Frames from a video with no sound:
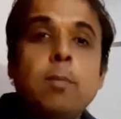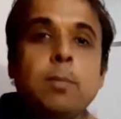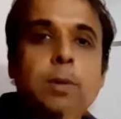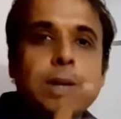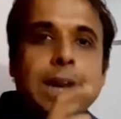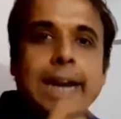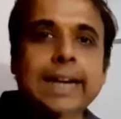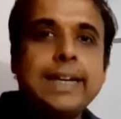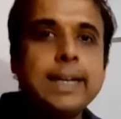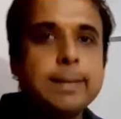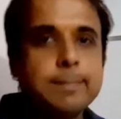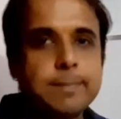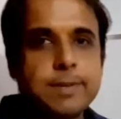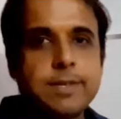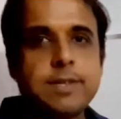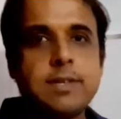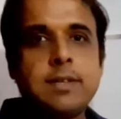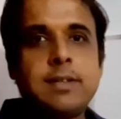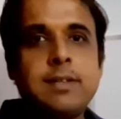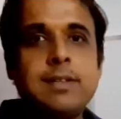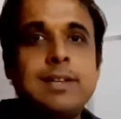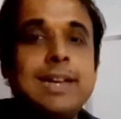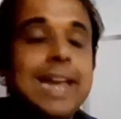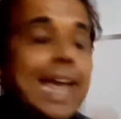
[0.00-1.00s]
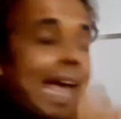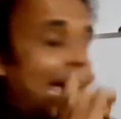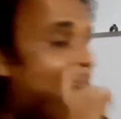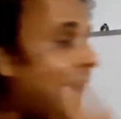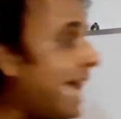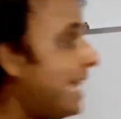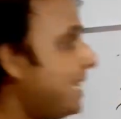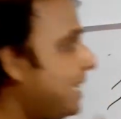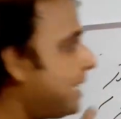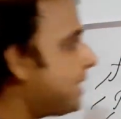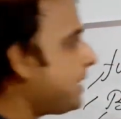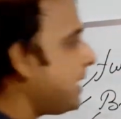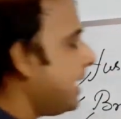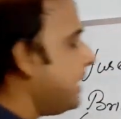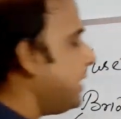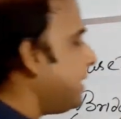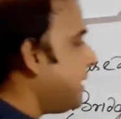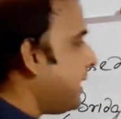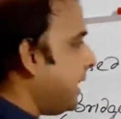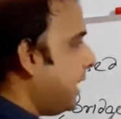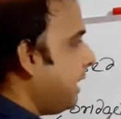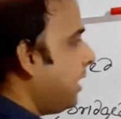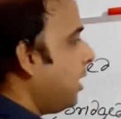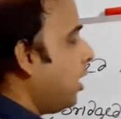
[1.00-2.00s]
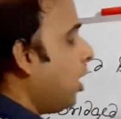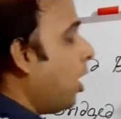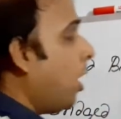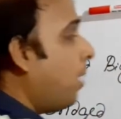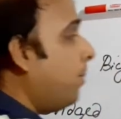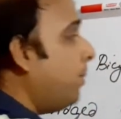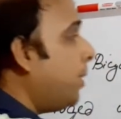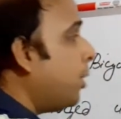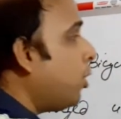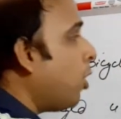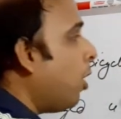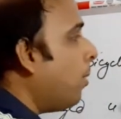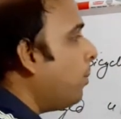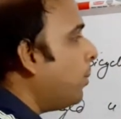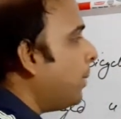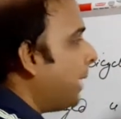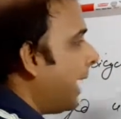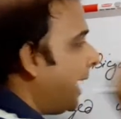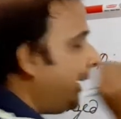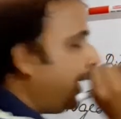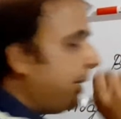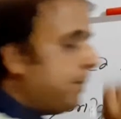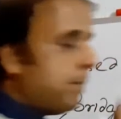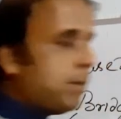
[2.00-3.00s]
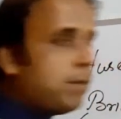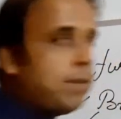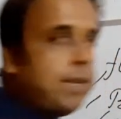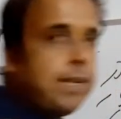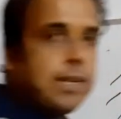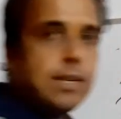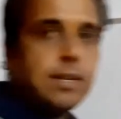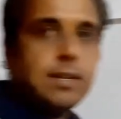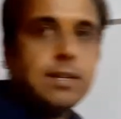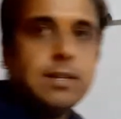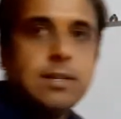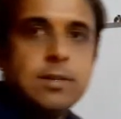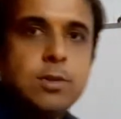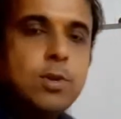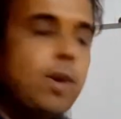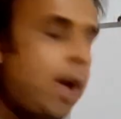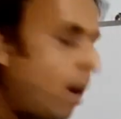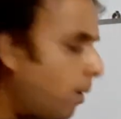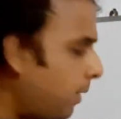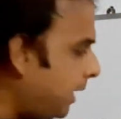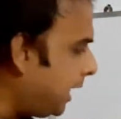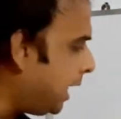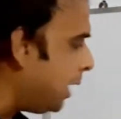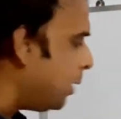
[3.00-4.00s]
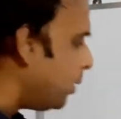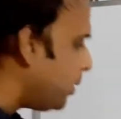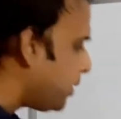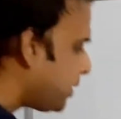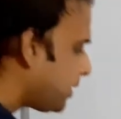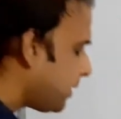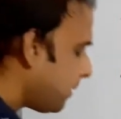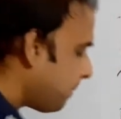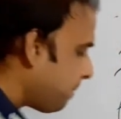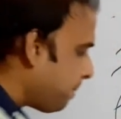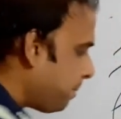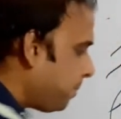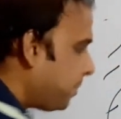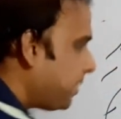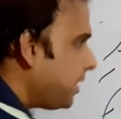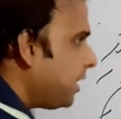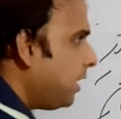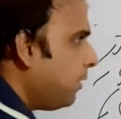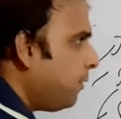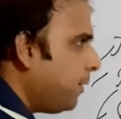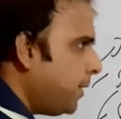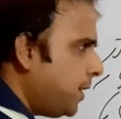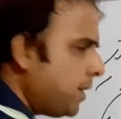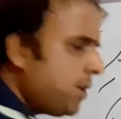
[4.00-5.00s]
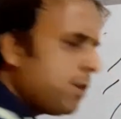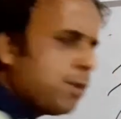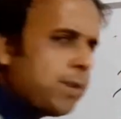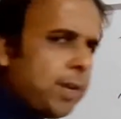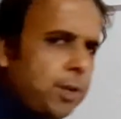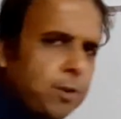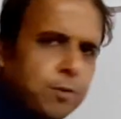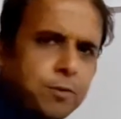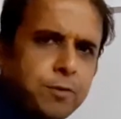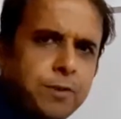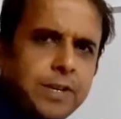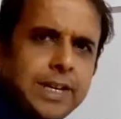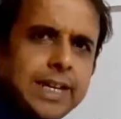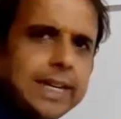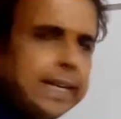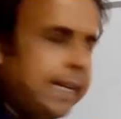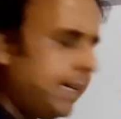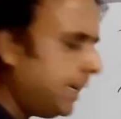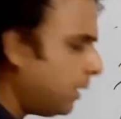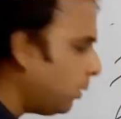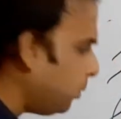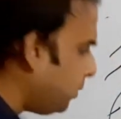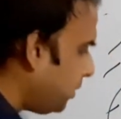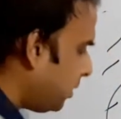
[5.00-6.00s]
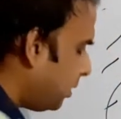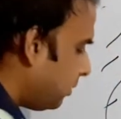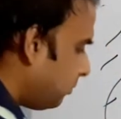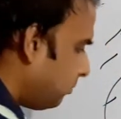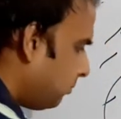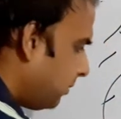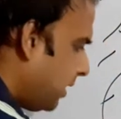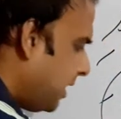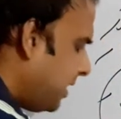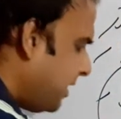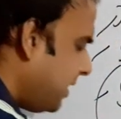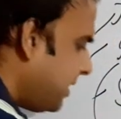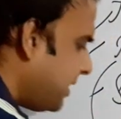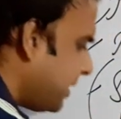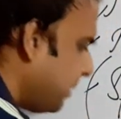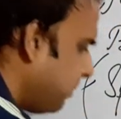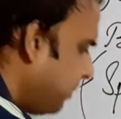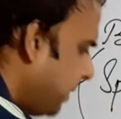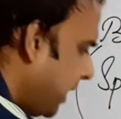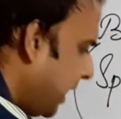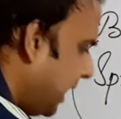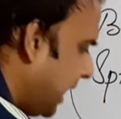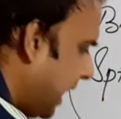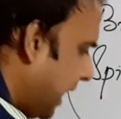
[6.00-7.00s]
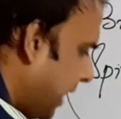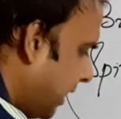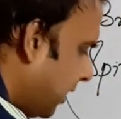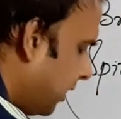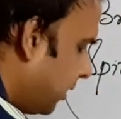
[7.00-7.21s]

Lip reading: atoms. Adjacency of the common atoms, right? So how it looks, if we just try to figure it out, it is something like